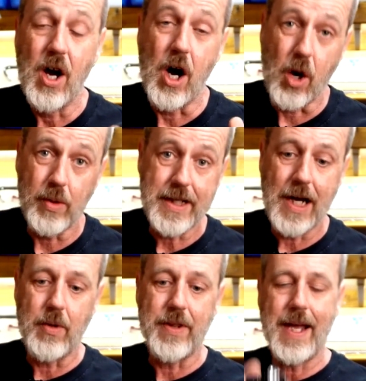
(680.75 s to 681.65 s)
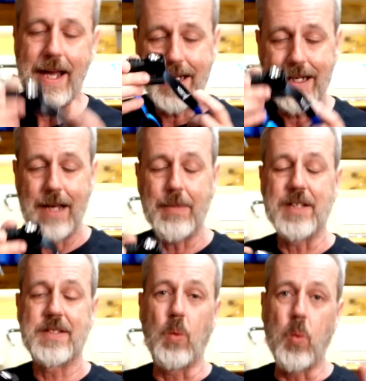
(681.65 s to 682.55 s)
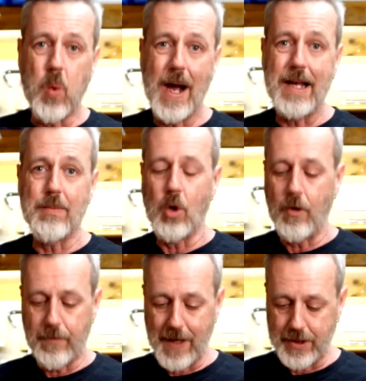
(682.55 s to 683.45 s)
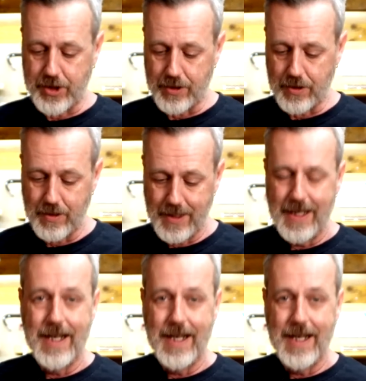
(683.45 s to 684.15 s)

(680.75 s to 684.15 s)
I would go with a headlamp. It's way more functional